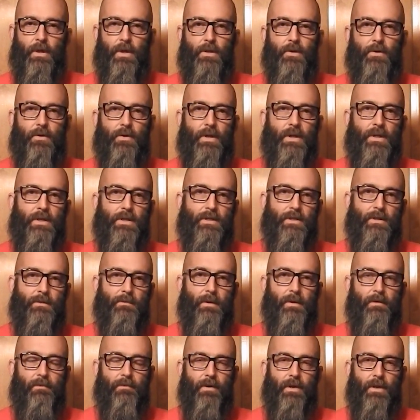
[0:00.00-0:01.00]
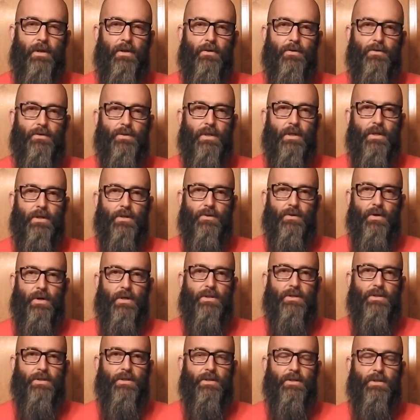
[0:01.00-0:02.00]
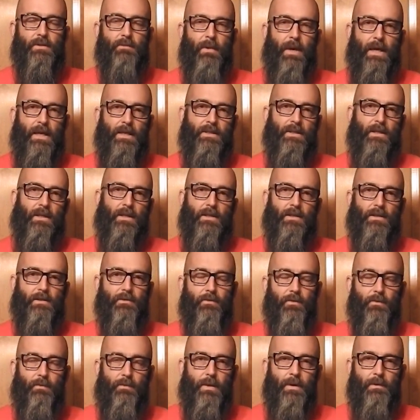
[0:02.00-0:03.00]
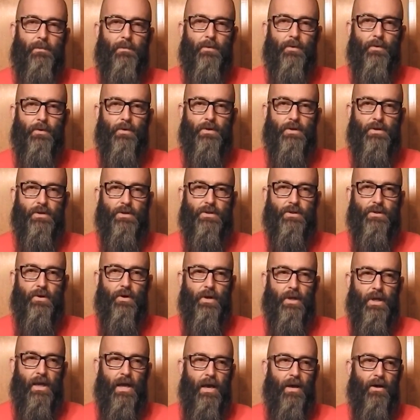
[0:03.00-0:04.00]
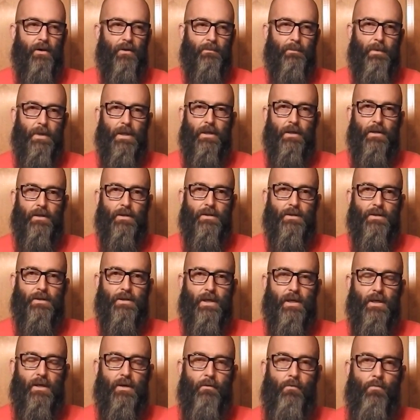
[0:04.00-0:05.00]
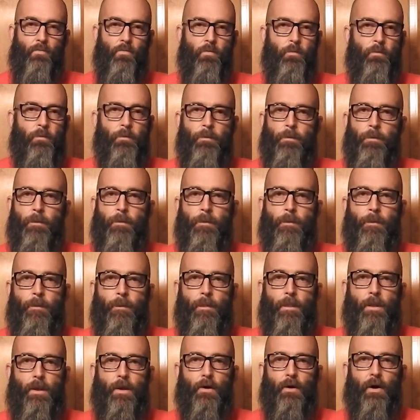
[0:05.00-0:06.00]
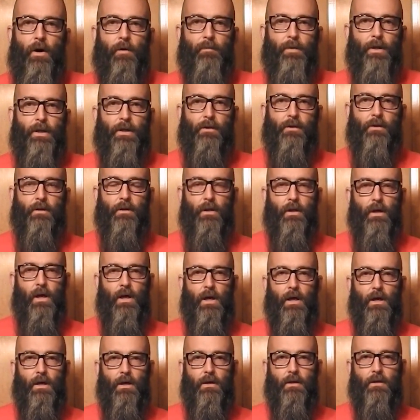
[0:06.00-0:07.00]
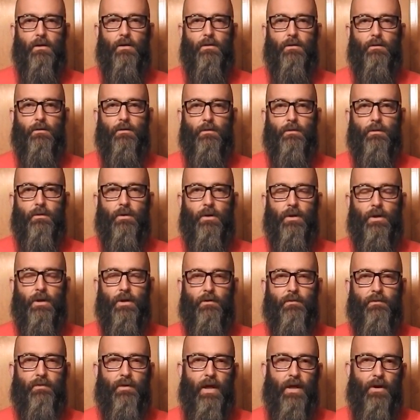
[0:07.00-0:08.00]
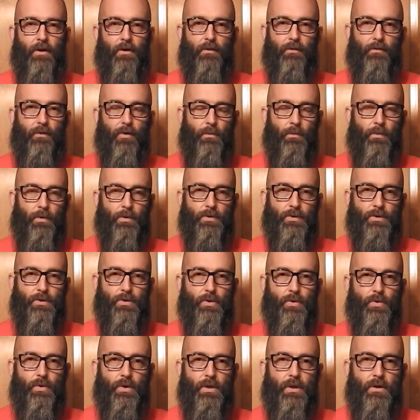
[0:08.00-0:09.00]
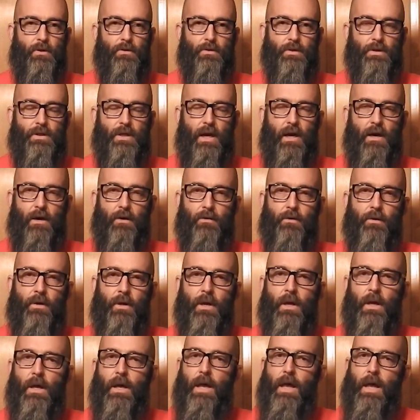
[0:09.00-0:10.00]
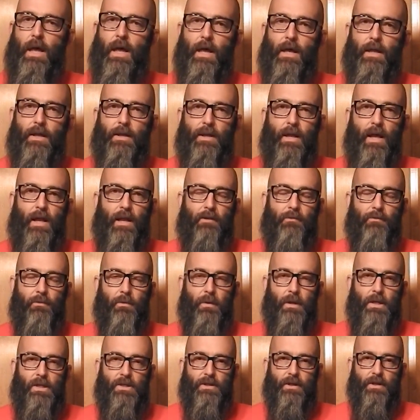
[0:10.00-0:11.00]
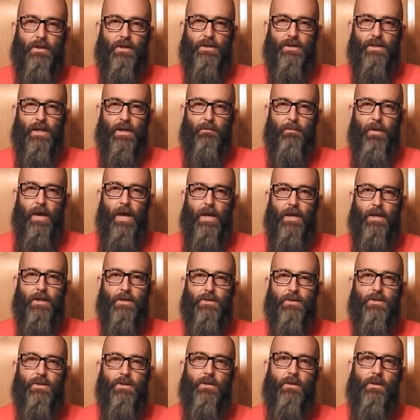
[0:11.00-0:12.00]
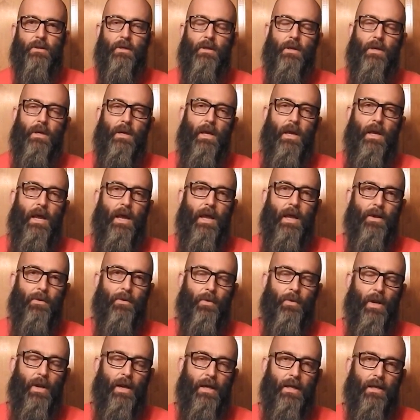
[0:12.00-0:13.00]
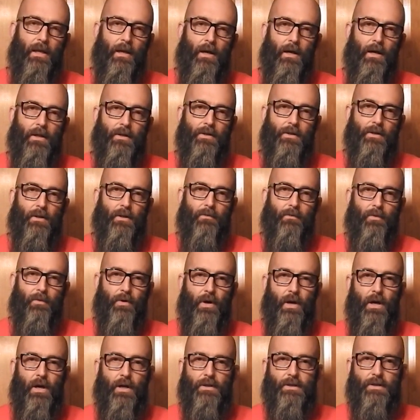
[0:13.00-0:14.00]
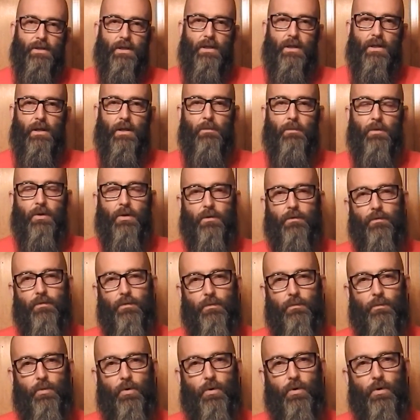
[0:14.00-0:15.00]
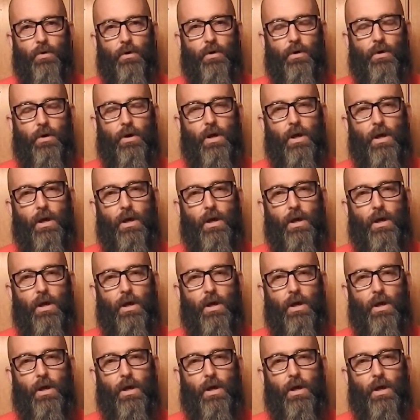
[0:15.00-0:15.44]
there needs to be videos that address just the basics for people who are just starting out, because I've been looking at flat earth for almost 2 years now, and not everybody's on the same page. And when I get on to look for content, I'm looking for more